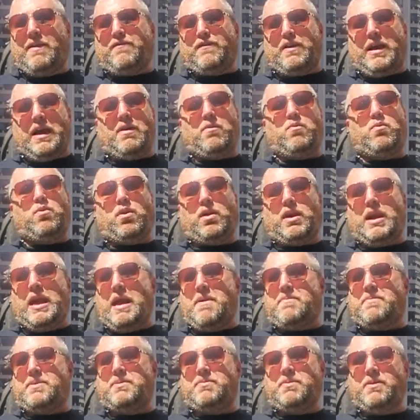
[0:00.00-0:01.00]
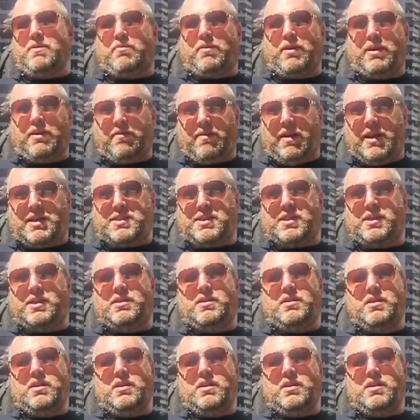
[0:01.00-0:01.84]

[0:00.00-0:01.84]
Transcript: if I were happen to be rearrested,